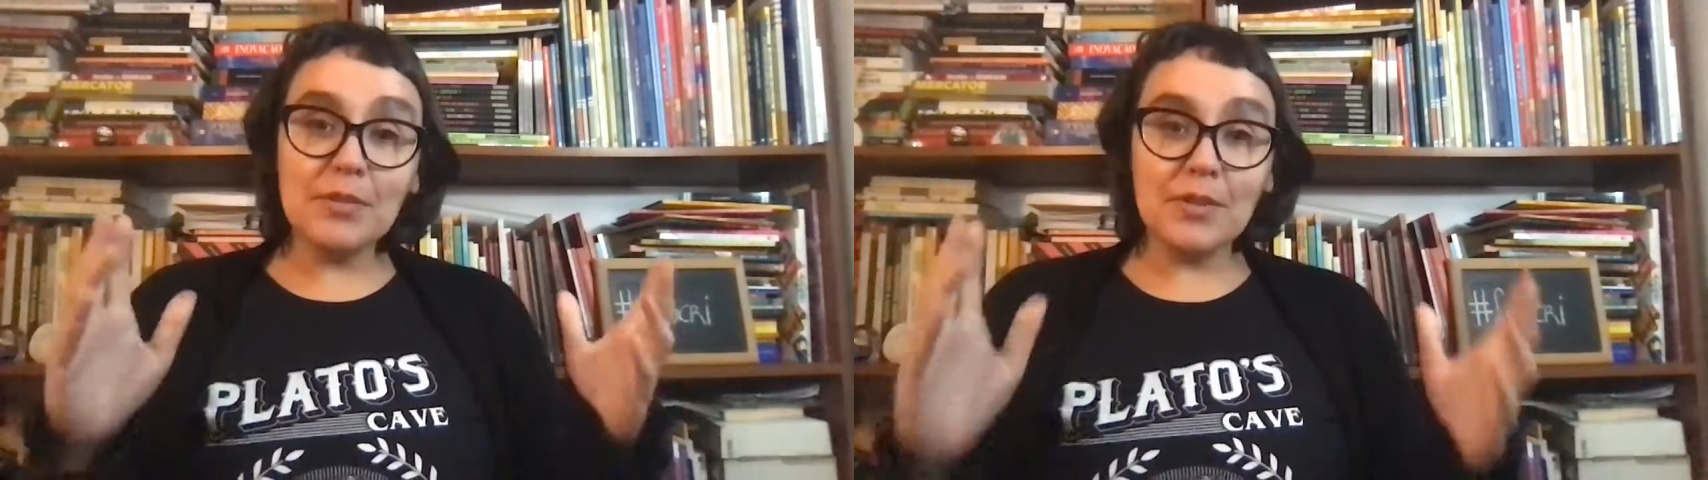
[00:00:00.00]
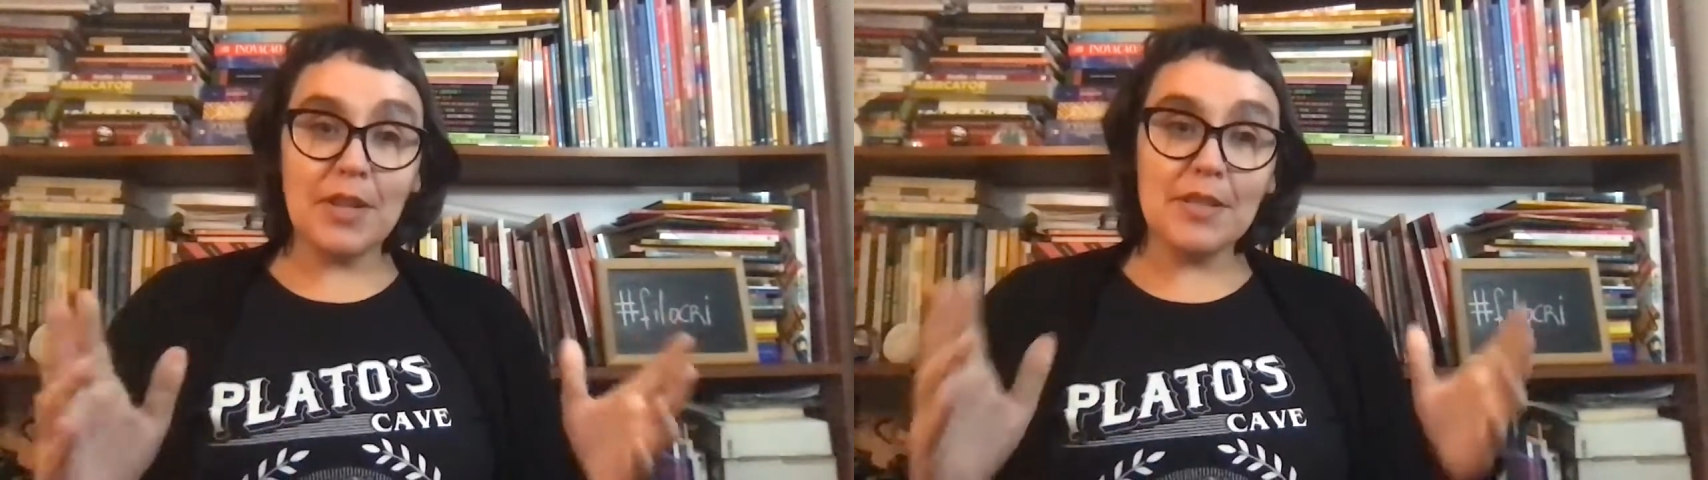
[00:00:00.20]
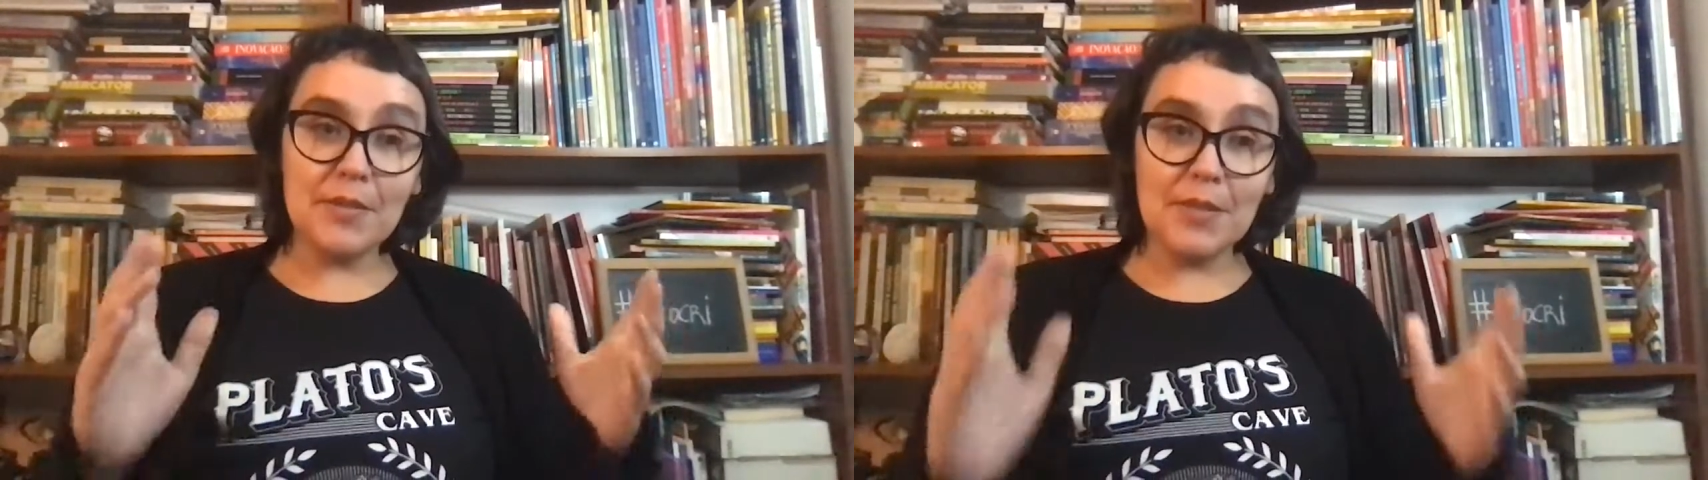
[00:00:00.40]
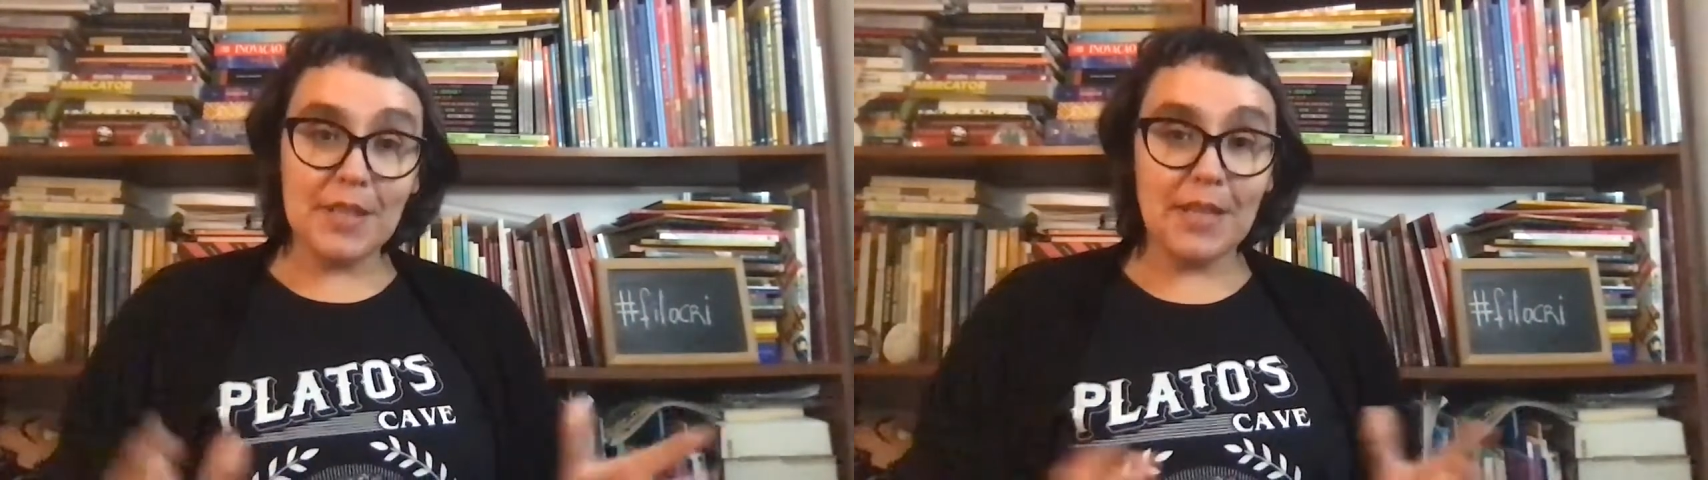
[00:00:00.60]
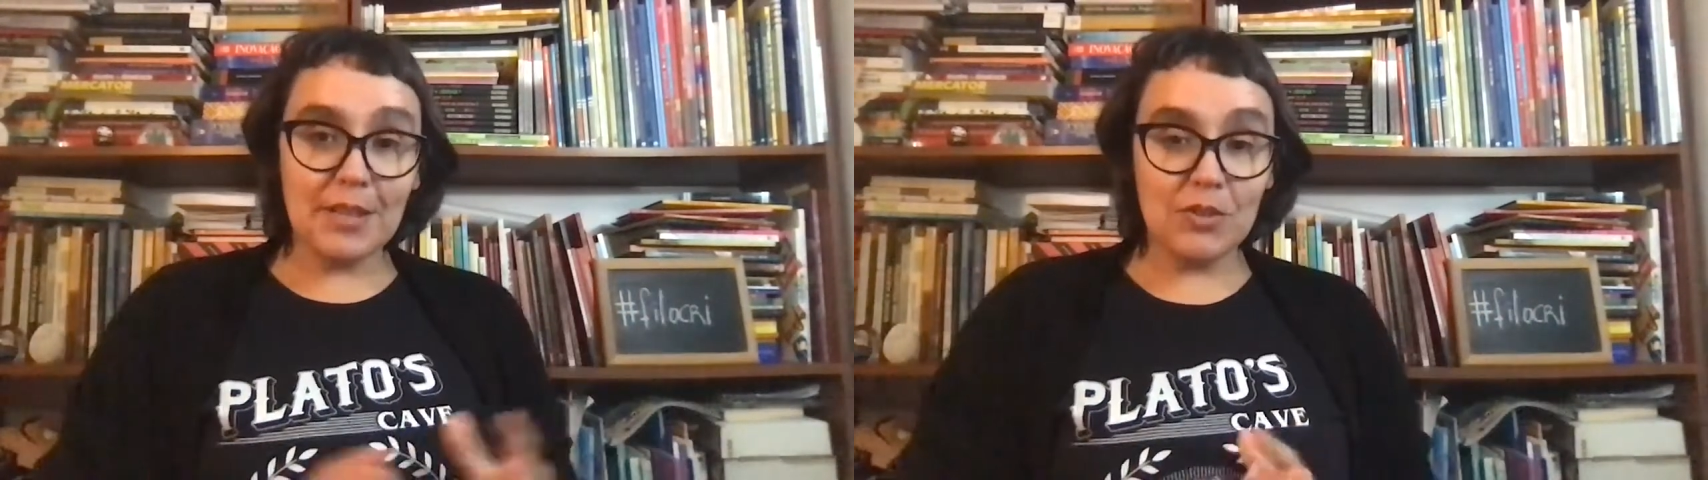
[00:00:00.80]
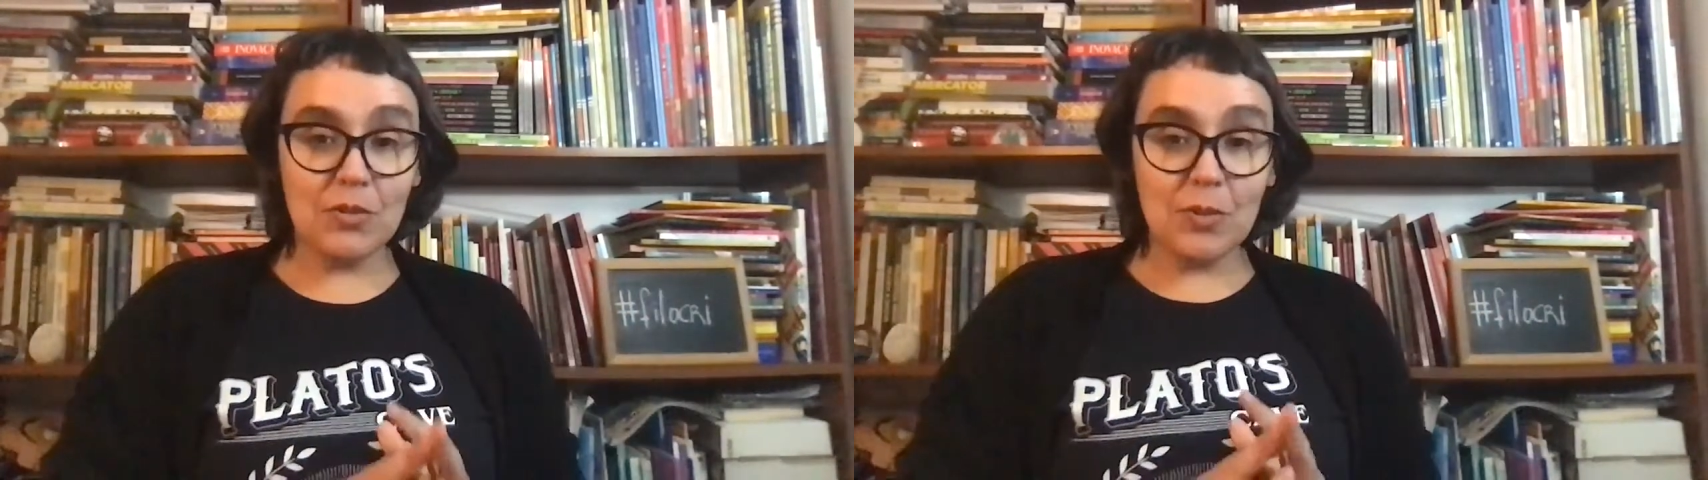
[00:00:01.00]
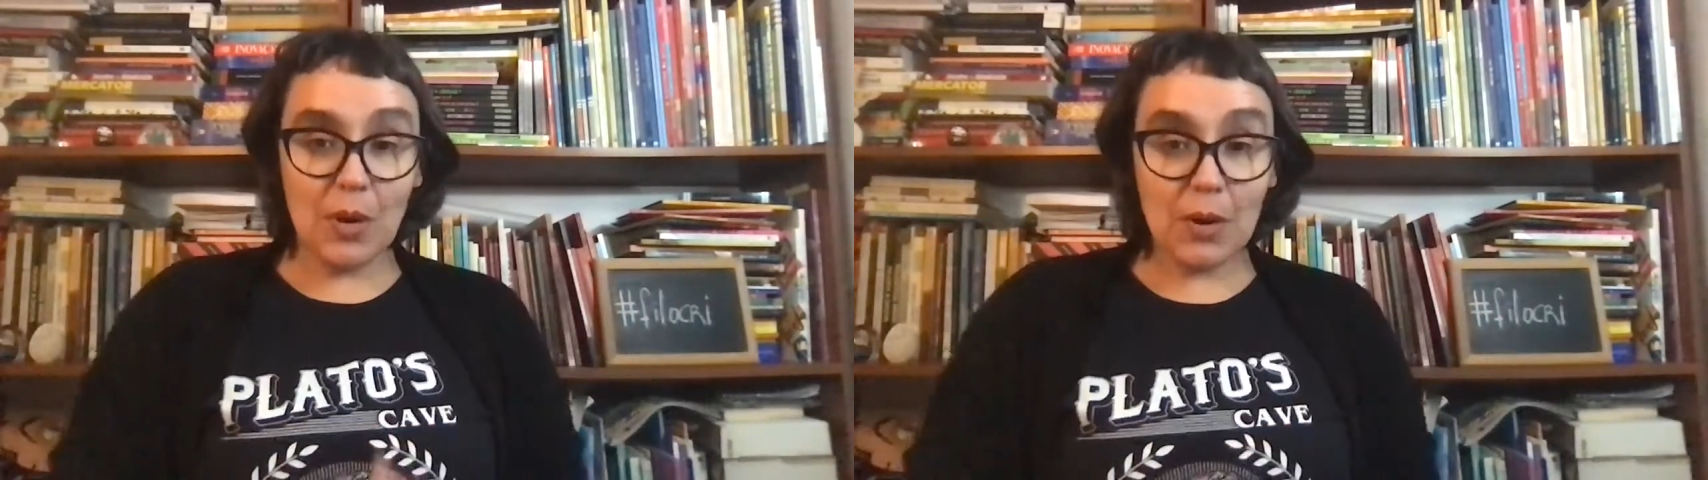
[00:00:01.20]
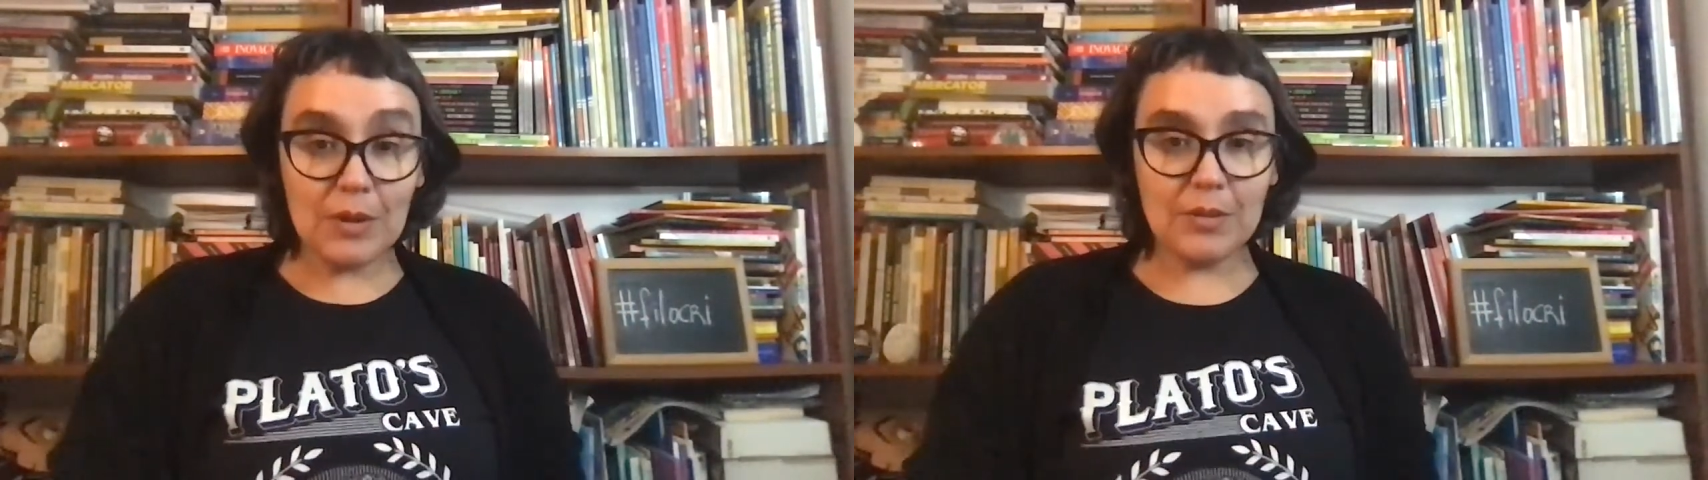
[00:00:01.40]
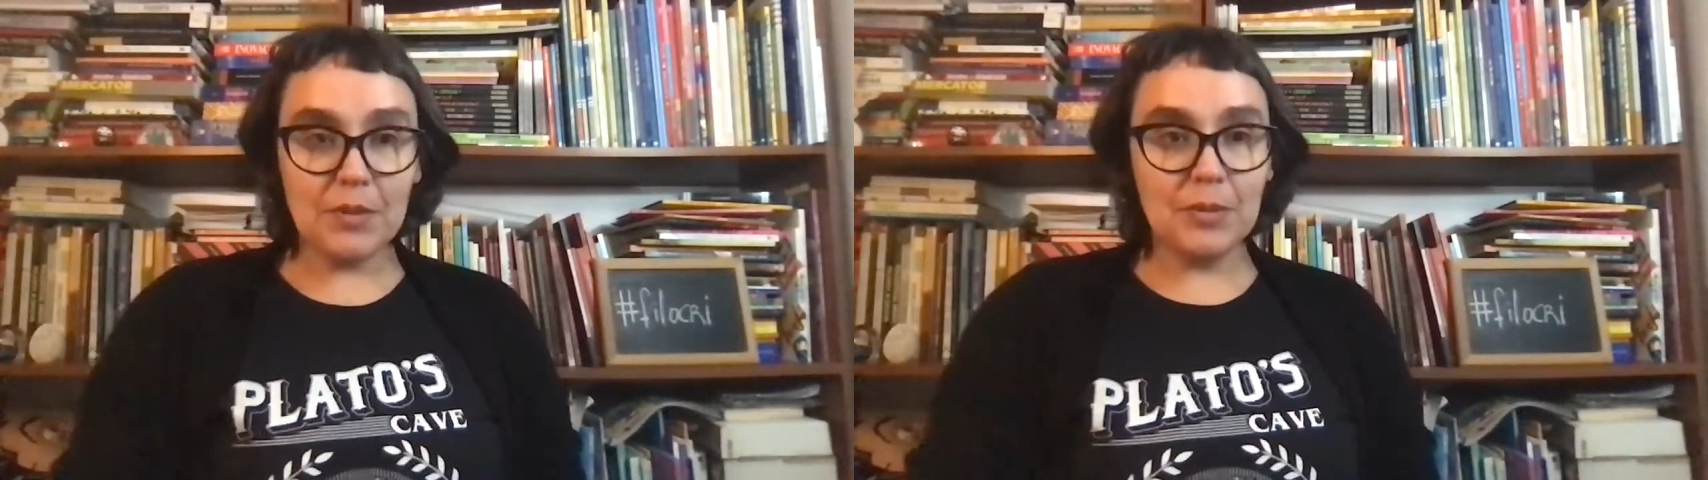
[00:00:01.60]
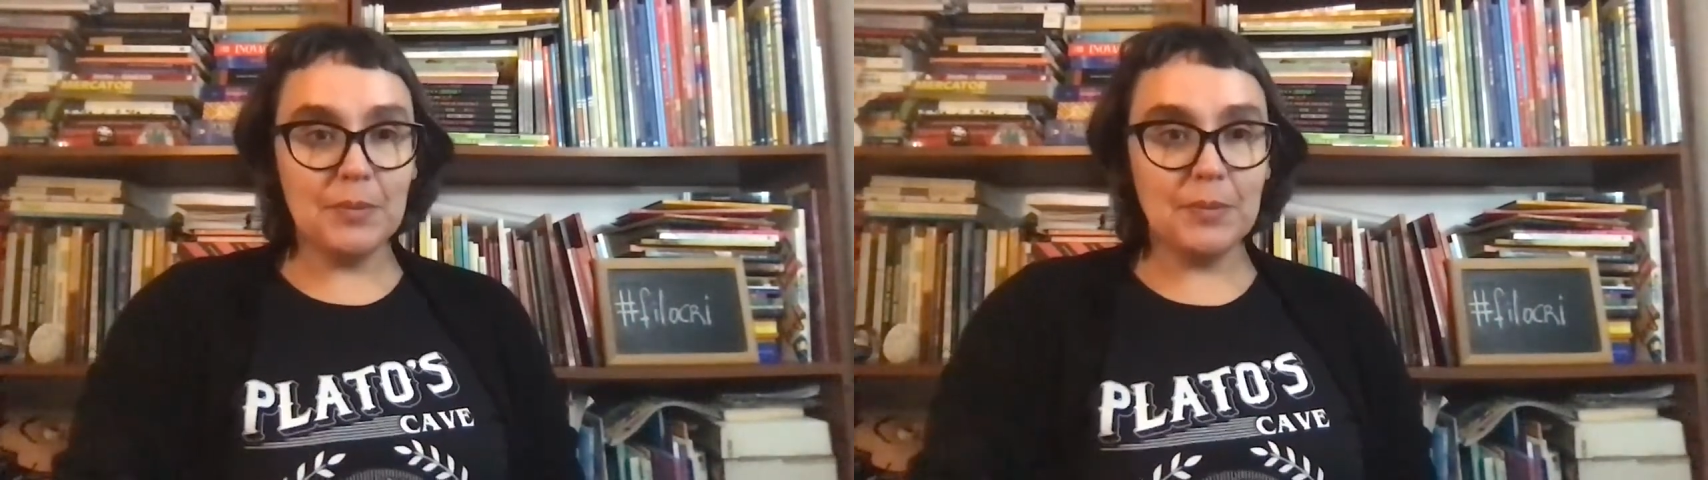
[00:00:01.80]
Philosophy Day to all of
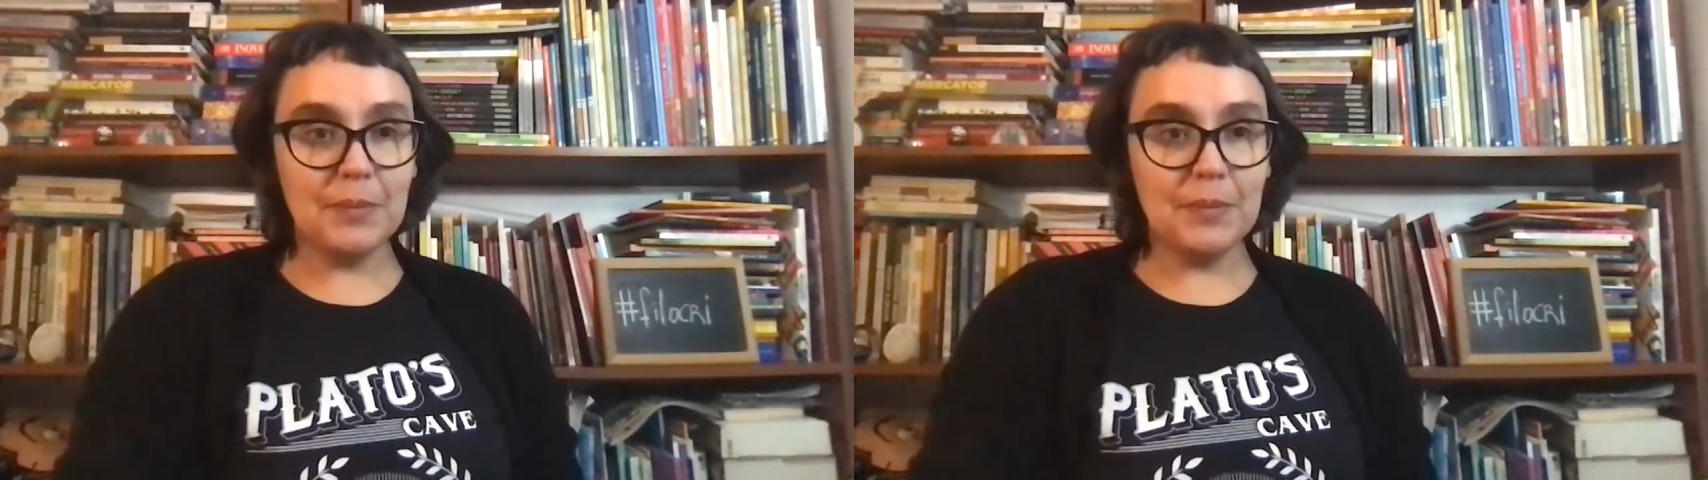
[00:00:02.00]
you.